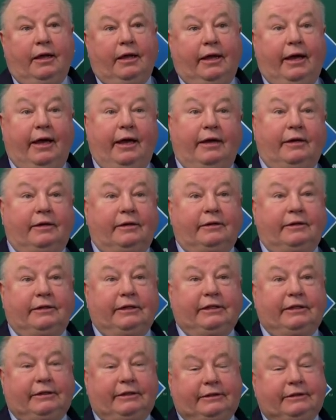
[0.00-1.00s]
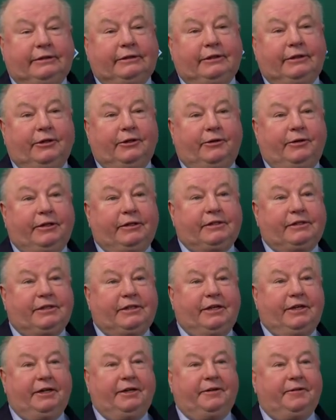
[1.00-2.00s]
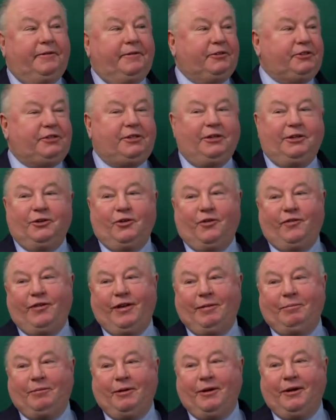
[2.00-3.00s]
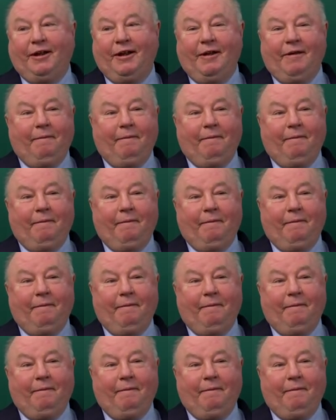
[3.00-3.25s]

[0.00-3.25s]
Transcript: Yeah, well, you know, it's still November,